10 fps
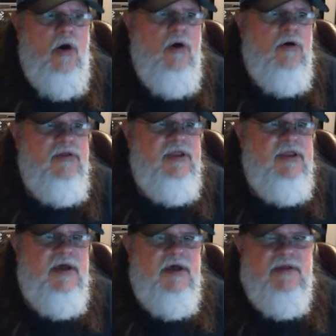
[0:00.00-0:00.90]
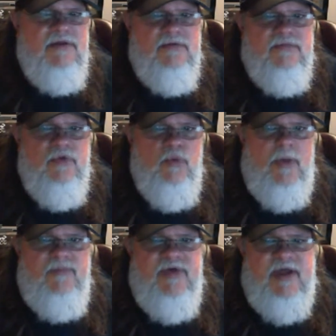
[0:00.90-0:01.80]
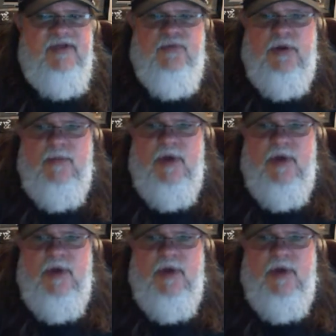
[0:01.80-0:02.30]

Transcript: all of the websites pretty